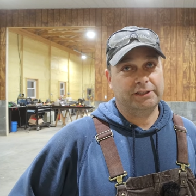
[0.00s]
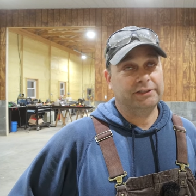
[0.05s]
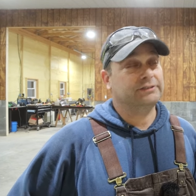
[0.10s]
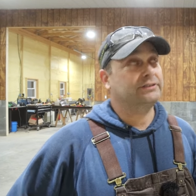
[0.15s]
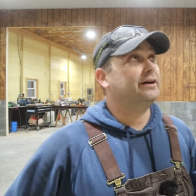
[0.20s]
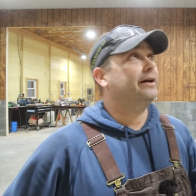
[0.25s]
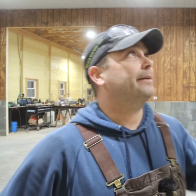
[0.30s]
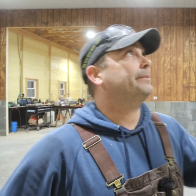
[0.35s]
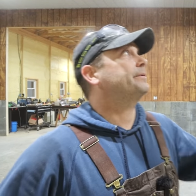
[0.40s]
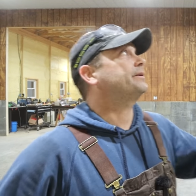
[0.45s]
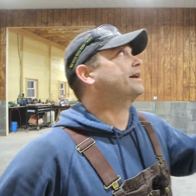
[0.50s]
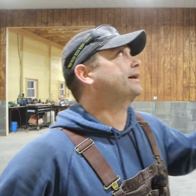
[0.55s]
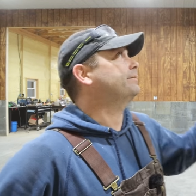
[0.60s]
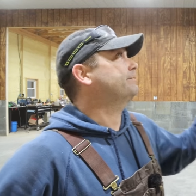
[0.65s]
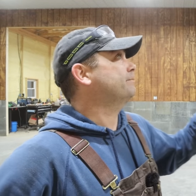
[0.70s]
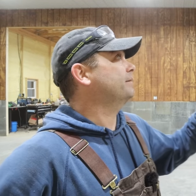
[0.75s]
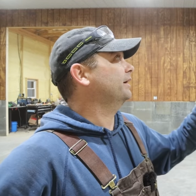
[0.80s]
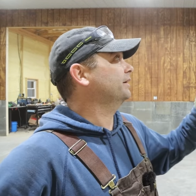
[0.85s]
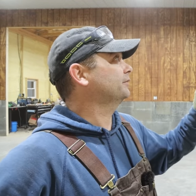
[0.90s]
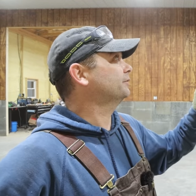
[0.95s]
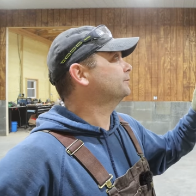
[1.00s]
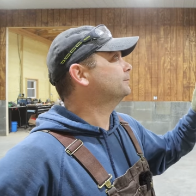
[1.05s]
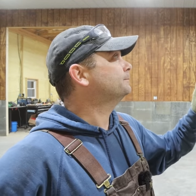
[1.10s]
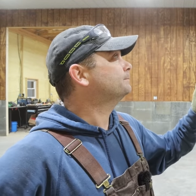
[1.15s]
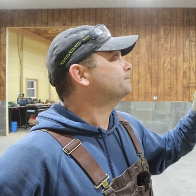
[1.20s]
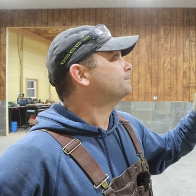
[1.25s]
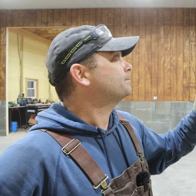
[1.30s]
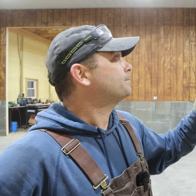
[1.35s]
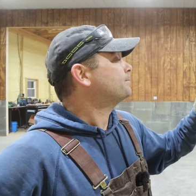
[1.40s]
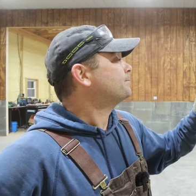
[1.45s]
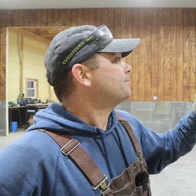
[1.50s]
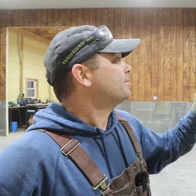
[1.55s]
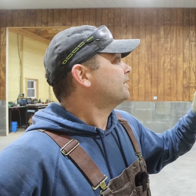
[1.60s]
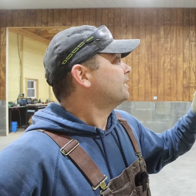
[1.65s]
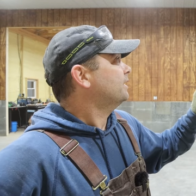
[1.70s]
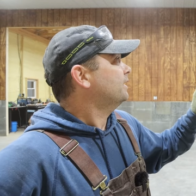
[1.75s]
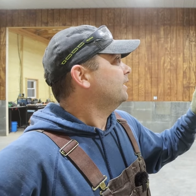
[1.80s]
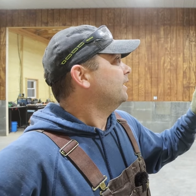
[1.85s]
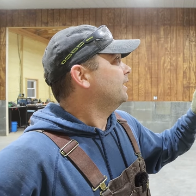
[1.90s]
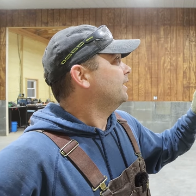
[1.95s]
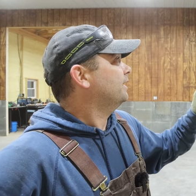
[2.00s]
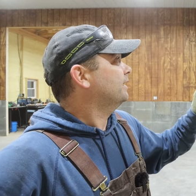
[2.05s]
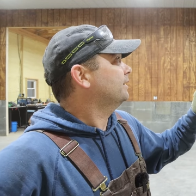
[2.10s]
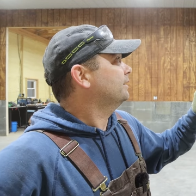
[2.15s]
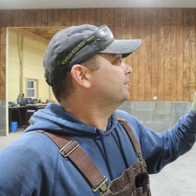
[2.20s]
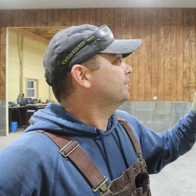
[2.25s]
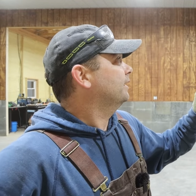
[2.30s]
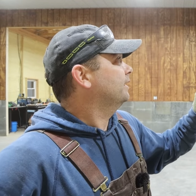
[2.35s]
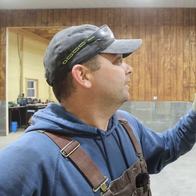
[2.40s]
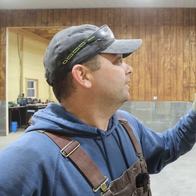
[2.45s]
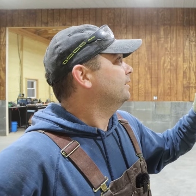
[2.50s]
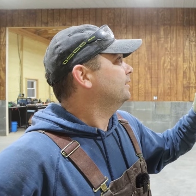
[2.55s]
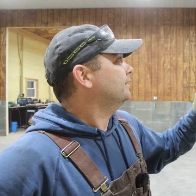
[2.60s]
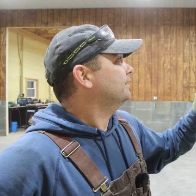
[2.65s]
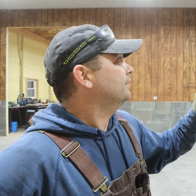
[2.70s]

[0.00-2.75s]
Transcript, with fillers: on top of that metal. And uh,